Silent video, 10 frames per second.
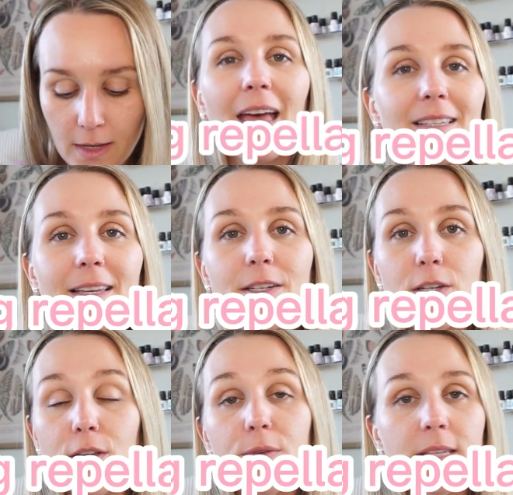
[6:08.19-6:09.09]
Lastly,
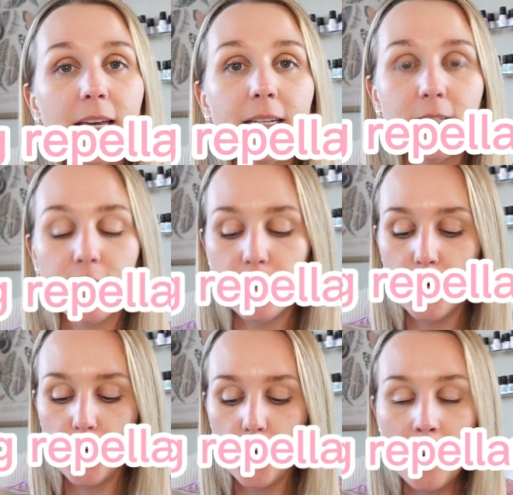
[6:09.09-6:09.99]
to use it
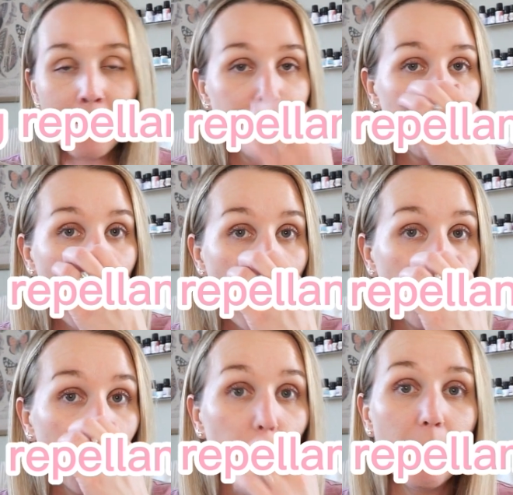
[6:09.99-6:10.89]
to
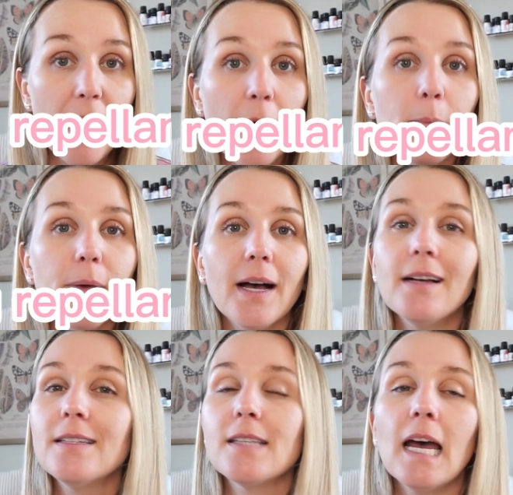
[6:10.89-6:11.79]
help repel
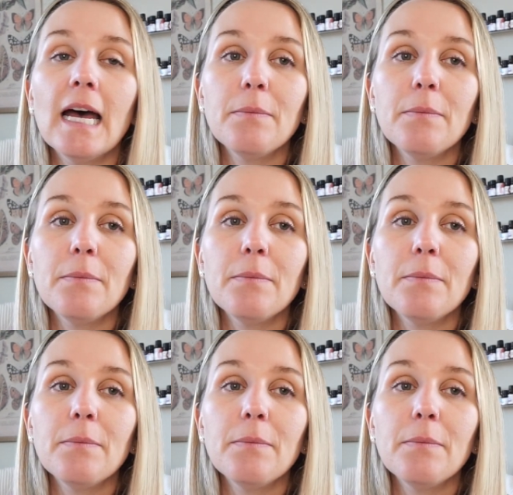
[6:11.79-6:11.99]
bugs,